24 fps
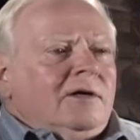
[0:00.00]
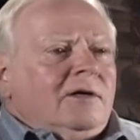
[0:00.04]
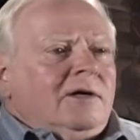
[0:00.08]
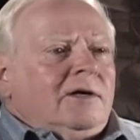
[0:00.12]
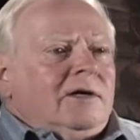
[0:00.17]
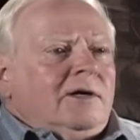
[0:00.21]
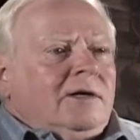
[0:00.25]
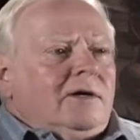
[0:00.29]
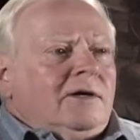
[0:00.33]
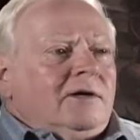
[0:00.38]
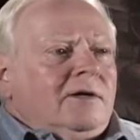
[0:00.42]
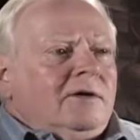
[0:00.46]

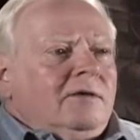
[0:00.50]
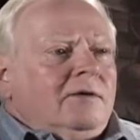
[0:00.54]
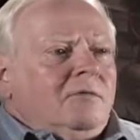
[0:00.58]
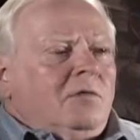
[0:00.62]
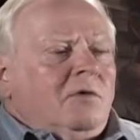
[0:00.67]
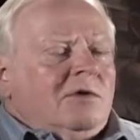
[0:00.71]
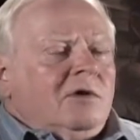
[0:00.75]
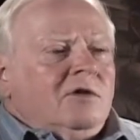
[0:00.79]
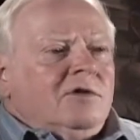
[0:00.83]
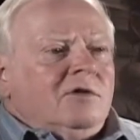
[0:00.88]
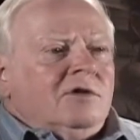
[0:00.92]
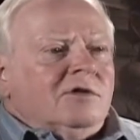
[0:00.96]
Uh,
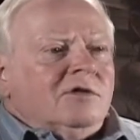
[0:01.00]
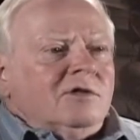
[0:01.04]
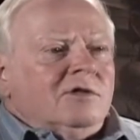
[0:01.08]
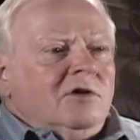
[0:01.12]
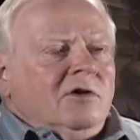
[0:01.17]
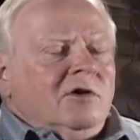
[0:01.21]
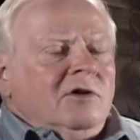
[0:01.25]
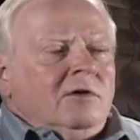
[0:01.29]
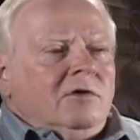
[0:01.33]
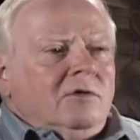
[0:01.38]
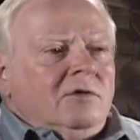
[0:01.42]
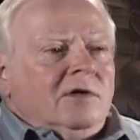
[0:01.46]
one of the
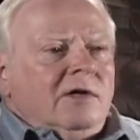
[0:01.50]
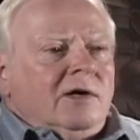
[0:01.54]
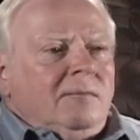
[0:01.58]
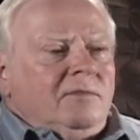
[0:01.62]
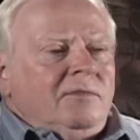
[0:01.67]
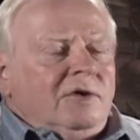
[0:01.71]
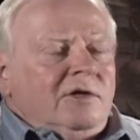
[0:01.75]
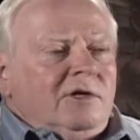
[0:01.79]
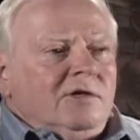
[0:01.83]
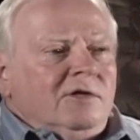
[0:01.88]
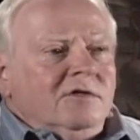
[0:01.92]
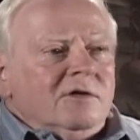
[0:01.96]
cereal
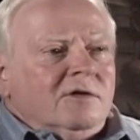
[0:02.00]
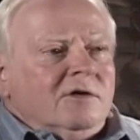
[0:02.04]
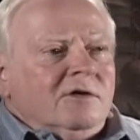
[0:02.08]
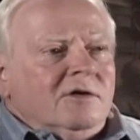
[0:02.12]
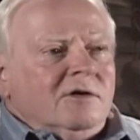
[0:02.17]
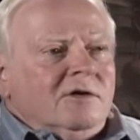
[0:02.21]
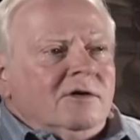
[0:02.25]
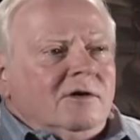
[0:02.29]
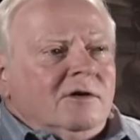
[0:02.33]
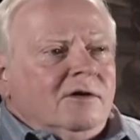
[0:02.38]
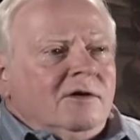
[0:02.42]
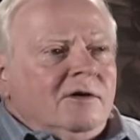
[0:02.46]
companies,
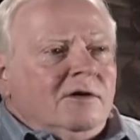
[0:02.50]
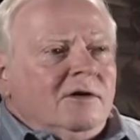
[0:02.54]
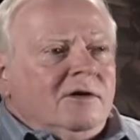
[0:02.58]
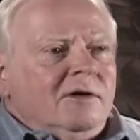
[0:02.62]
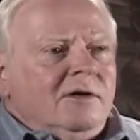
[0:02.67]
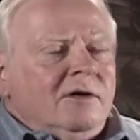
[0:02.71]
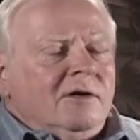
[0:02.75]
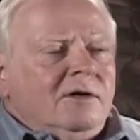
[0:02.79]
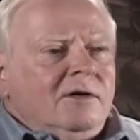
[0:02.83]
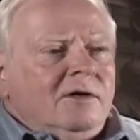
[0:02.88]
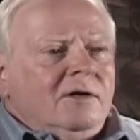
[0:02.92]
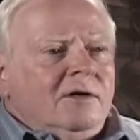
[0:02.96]

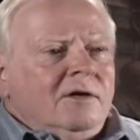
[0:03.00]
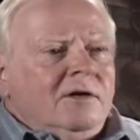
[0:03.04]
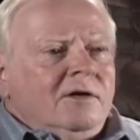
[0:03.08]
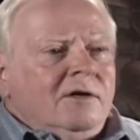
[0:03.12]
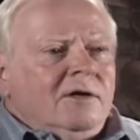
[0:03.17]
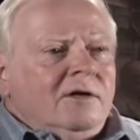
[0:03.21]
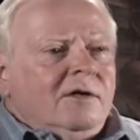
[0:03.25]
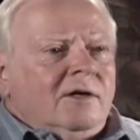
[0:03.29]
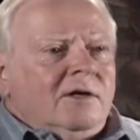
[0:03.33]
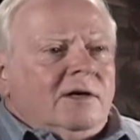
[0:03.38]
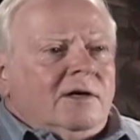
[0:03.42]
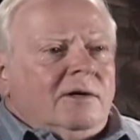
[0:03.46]

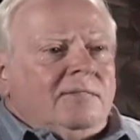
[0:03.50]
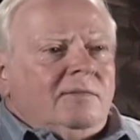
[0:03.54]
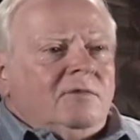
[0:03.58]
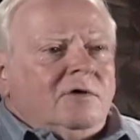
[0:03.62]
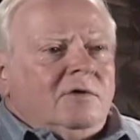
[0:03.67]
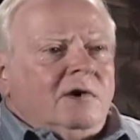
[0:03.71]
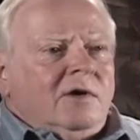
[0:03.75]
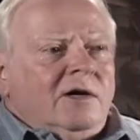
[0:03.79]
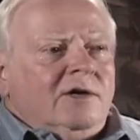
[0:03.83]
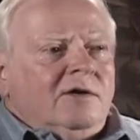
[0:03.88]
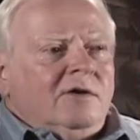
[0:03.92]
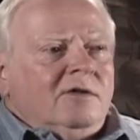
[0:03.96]
I'm
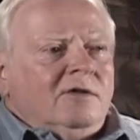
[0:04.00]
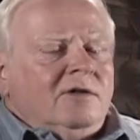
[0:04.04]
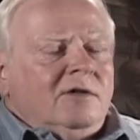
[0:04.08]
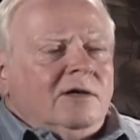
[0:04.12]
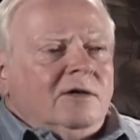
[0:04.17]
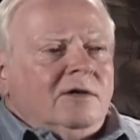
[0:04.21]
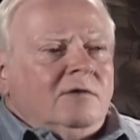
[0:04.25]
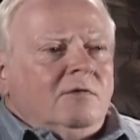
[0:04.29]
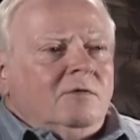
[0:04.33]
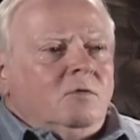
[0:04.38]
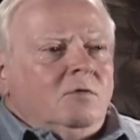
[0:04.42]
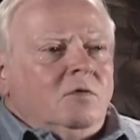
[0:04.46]
trying to
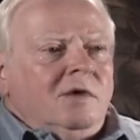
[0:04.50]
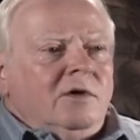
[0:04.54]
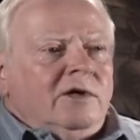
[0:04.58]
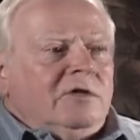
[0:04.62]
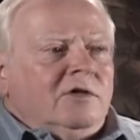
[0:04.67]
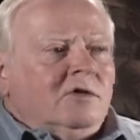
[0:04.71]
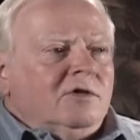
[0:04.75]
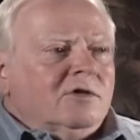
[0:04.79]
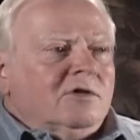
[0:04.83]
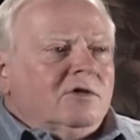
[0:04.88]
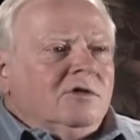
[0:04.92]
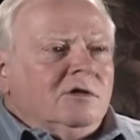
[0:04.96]
think
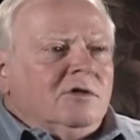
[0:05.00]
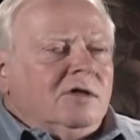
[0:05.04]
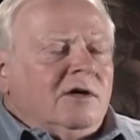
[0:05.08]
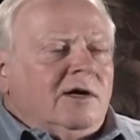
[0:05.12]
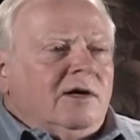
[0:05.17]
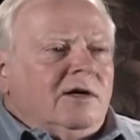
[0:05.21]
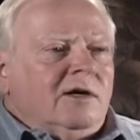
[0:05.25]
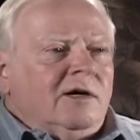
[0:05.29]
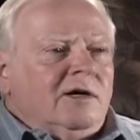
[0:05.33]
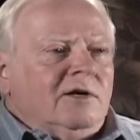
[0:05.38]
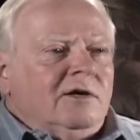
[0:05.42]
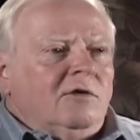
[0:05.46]
which,
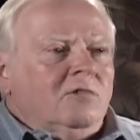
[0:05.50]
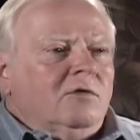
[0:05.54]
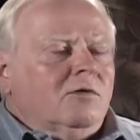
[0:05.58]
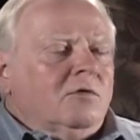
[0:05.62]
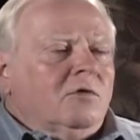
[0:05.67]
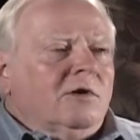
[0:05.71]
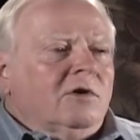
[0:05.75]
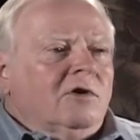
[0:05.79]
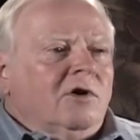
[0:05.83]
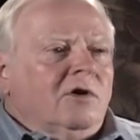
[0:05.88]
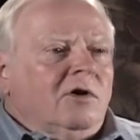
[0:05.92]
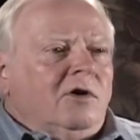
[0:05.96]
I, I don't
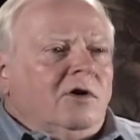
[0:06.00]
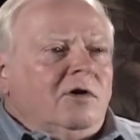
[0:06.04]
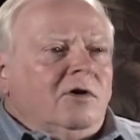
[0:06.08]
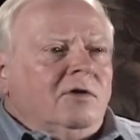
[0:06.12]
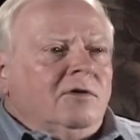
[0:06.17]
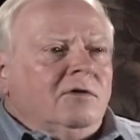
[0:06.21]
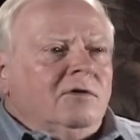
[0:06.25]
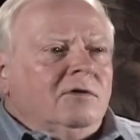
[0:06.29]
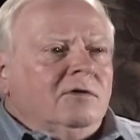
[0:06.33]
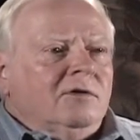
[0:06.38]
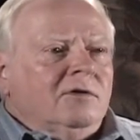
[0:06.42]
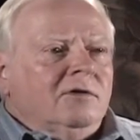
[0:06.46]

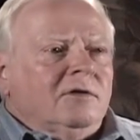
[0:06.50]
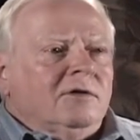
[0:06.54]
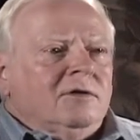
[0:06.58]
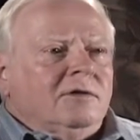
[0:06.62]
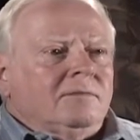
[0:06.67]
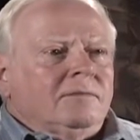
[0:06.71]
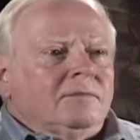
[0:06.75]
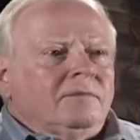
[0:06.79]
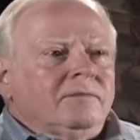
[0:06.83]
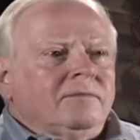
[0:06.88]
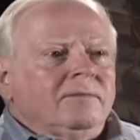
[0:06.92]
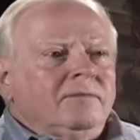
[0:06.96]
recall,
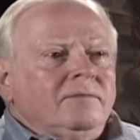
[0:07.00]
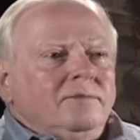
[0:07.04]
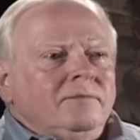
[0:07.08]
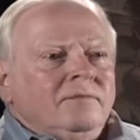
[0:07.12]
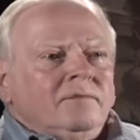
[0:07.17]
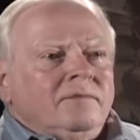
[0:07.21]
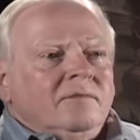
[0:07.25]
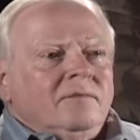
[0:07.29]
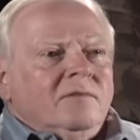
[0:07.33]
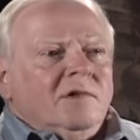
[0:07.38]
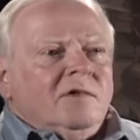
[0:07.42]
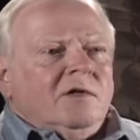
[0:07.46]

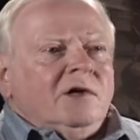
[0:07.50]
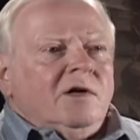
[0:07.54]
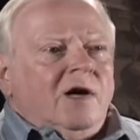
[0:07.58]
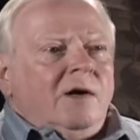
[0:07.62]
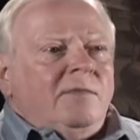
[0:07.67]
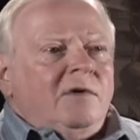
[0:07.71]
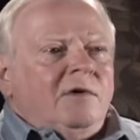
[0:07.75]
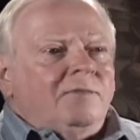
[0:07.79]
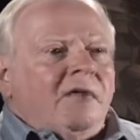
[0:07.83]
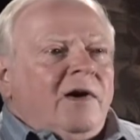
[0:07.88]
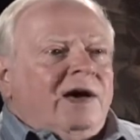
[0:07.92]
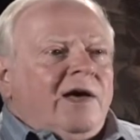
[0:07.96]

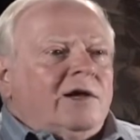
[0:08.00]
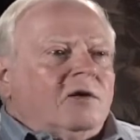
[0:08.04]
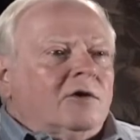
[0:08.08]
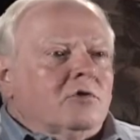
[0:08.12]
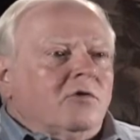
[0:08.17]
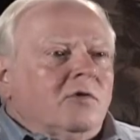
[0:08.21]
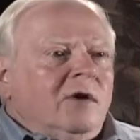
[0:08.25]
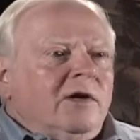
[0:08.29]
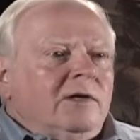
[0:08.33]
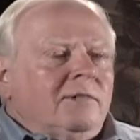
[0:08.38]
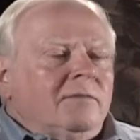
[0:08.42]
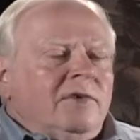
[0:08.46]
up in Battle
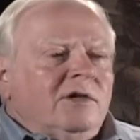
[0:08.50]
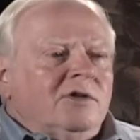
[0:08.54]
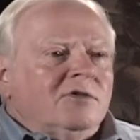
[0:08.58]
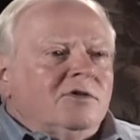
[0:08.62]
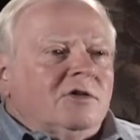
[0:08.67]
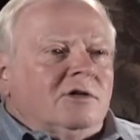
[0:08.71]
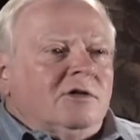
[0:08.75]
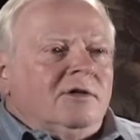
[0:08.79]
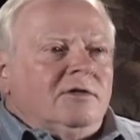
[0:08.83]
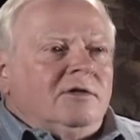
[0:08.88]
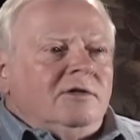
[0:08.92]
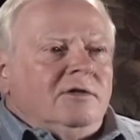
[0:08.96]
Creek,
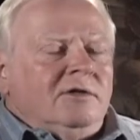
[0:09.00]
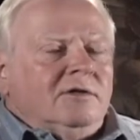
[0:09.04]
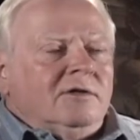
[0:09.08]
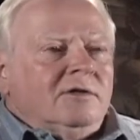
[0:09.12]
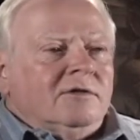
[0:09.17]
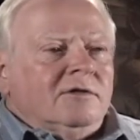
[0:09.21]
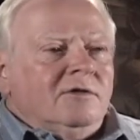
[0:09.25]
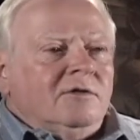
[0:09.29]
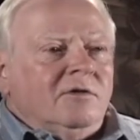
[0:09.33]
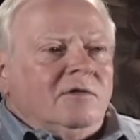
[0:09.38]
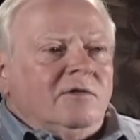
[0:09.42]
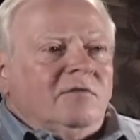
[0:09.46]
Michigan,
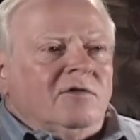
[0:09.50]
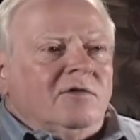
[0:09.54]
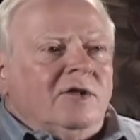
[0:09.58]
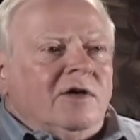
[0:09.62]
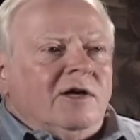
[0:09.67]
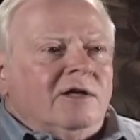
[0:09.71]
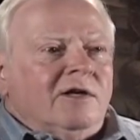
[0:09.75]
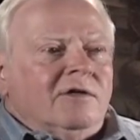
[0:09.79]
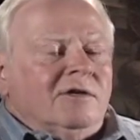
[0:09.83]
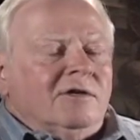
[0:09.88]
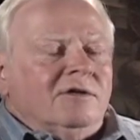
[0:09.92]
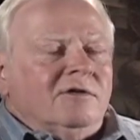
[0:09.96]
whoever
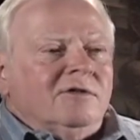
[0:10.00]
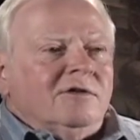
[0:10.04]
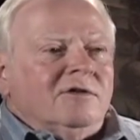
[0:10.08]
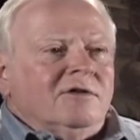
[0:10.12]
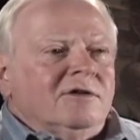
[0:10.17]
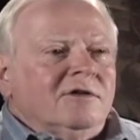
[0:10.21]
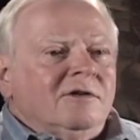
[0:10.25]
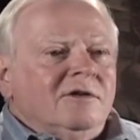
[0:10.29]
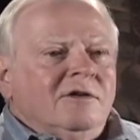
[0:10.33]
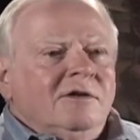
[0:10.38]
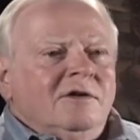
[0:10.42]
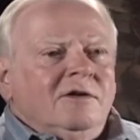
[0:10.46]
that is,
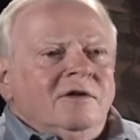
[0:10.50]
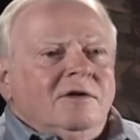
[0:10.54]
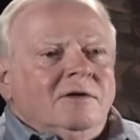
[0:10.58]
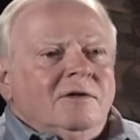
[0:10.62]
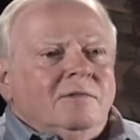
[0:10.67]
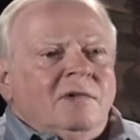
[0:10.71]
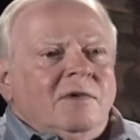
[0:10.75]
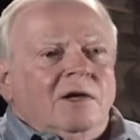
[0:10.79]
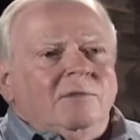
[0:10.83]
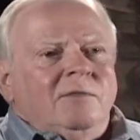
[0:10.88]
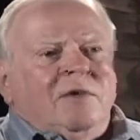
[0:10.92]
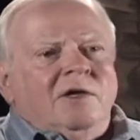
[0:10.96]

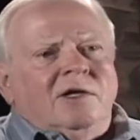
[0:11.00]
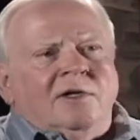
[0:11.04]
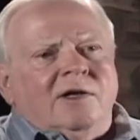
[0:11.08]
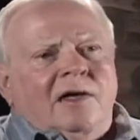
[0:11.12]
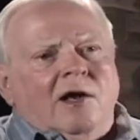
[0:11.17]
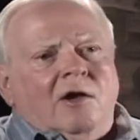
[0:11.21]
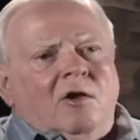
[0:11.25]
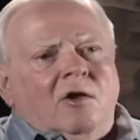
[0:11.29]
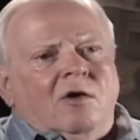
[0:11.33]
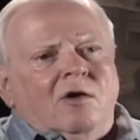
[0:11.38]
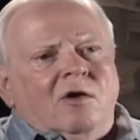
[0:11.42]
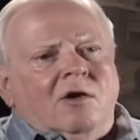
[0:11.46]
maybe
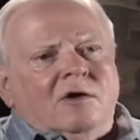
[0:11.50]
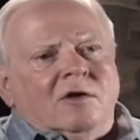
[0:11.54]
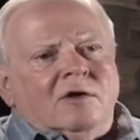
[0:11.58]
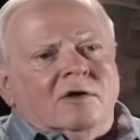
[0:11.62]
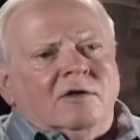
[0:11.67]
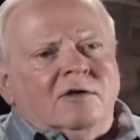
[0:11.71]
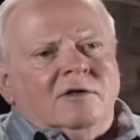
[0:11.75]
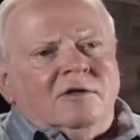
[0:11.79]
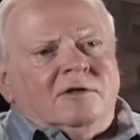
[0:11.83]
Kellogg,